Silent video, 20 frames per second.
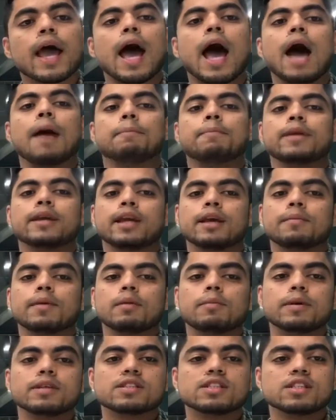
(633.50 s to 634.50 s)

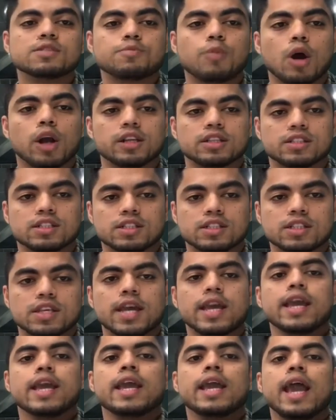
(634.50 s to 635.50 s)
applicable business policies,
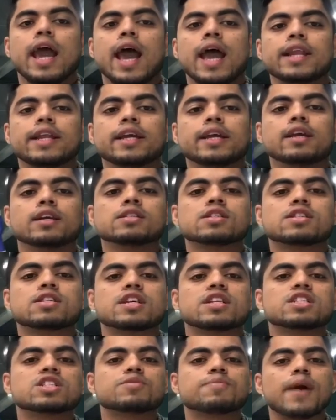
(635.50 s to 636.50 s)
any
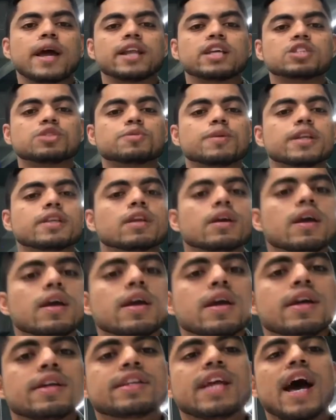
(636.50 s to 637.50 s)
constraints management,
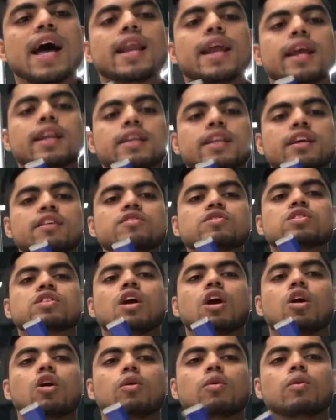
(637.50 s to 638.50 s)
directives,
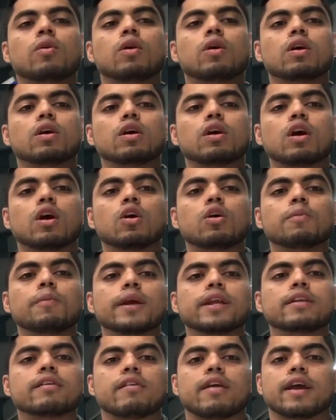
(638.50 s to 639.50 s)

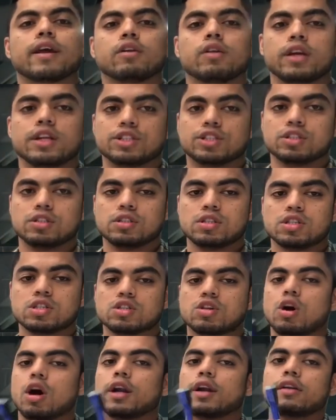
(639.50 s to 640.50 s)
government regulations,
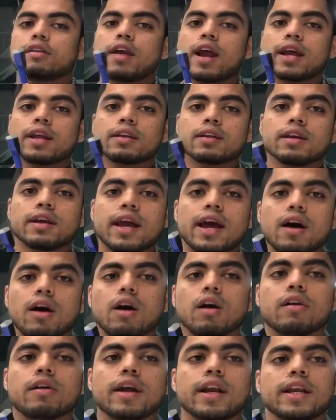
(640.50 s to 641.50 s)
contract
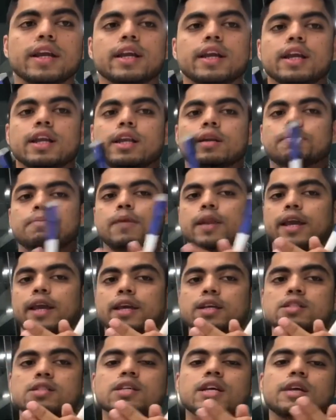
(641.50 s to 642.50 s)
already in
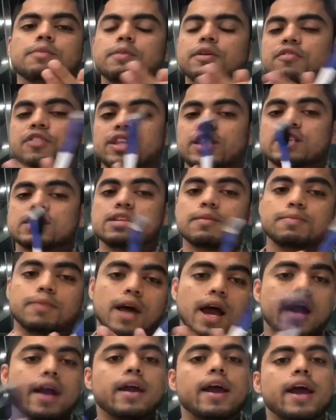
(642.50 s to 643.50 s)
place in between the
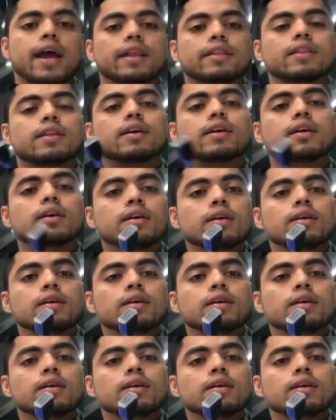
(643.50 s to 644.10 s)
supplier and